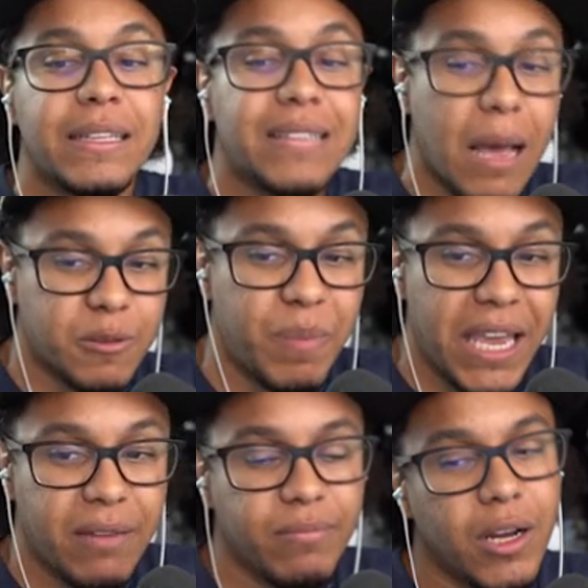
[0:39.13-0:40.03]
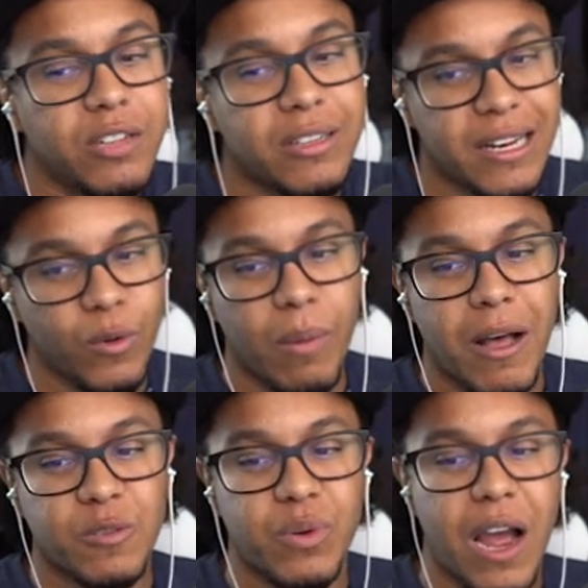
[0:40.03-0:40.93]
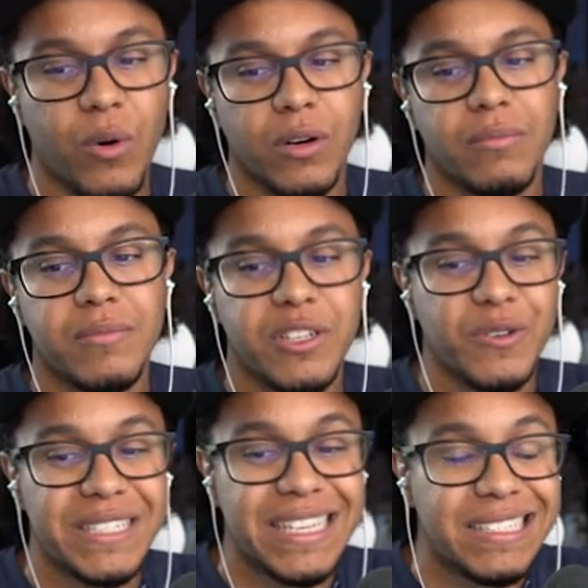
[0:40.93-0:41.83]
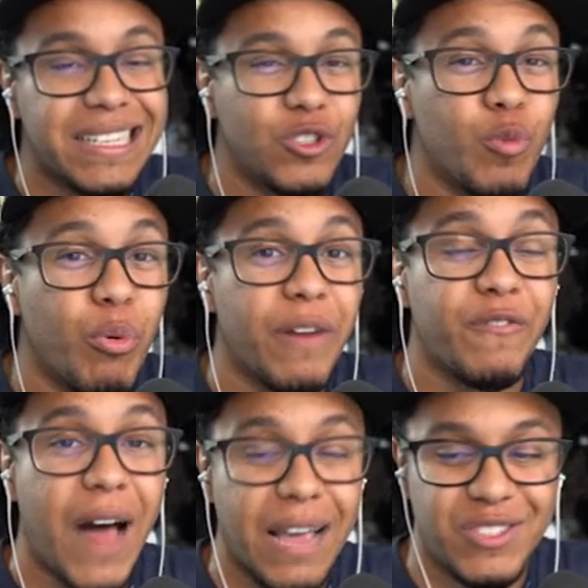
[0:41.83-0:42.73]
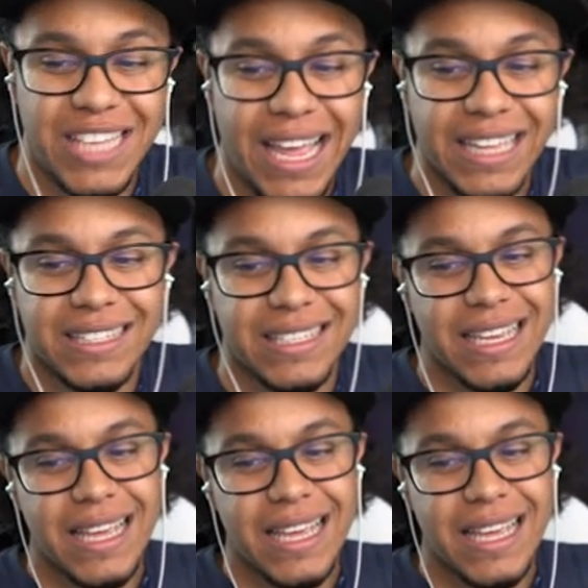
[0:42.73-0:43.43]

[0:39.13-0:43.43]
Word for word: Top speed, 191 miles per hour, 0 to 60, 2.5 seconds.